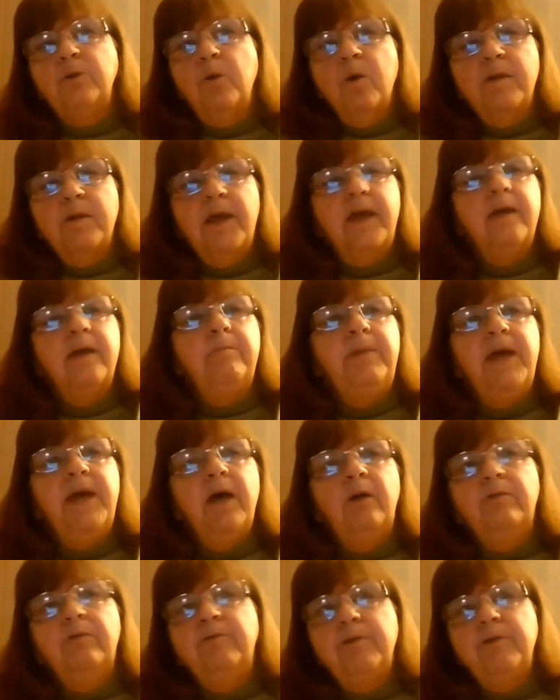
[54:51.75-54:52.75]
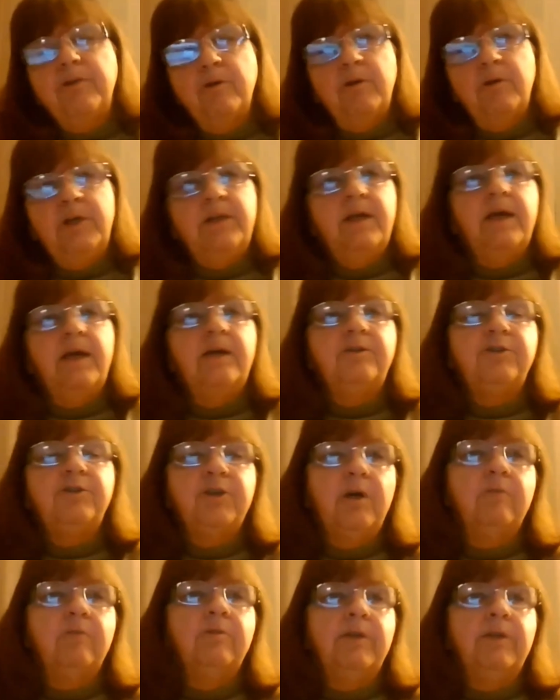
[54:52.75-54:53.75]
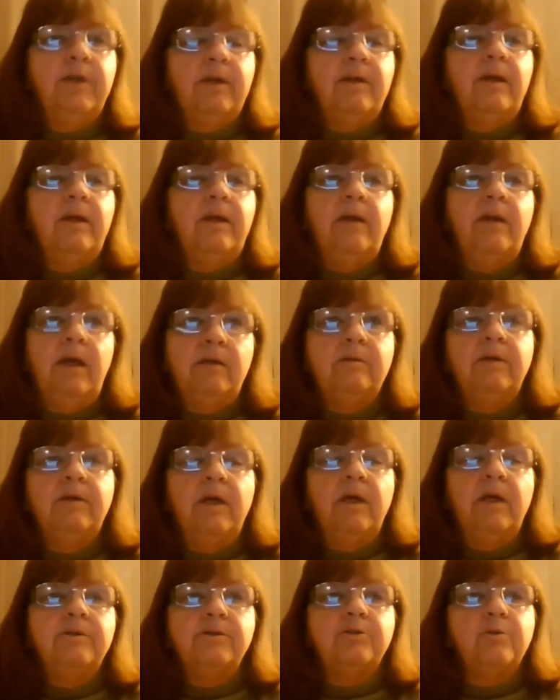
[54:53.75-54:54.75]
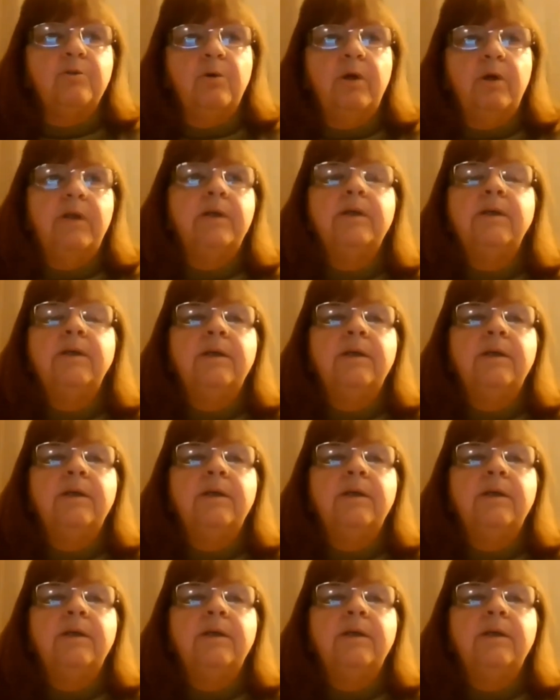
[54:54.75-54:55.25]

or they can be held for 30 days generally, and then they get destroyed.